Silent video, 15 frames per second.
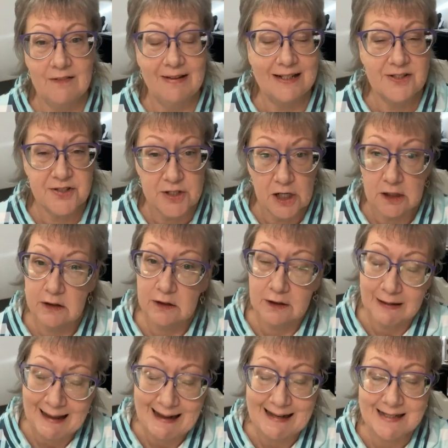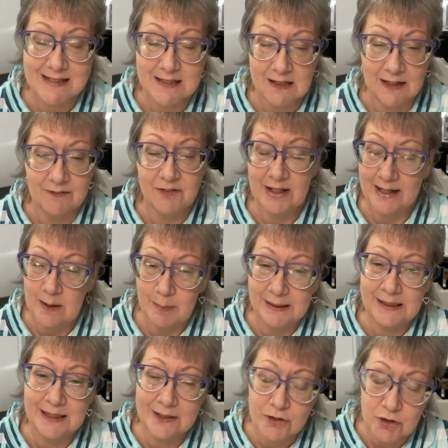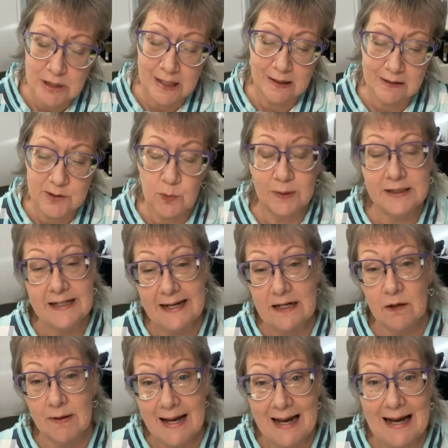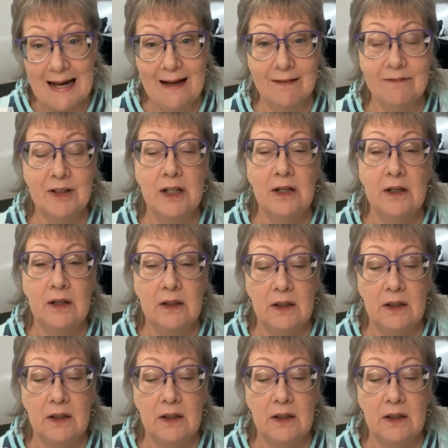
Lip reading: of a certain class of diabetes drugs, we now have